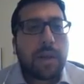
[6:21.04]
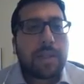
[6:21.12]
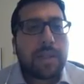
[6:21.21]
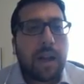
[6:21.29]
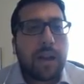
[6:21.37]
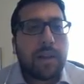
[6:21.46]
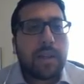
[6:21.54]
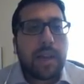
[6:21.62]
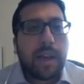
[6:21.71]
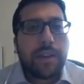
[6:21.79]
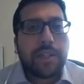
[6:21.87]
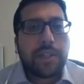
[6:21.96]
Patar et
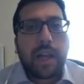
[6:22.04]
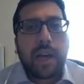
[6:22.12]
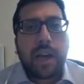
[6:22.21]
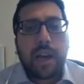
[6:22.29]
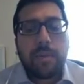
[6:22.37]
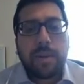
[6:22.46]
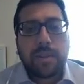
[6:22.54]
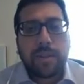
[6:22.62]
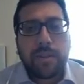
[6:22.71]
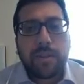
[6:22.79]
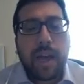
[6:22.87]
hayayin shelachar mazon.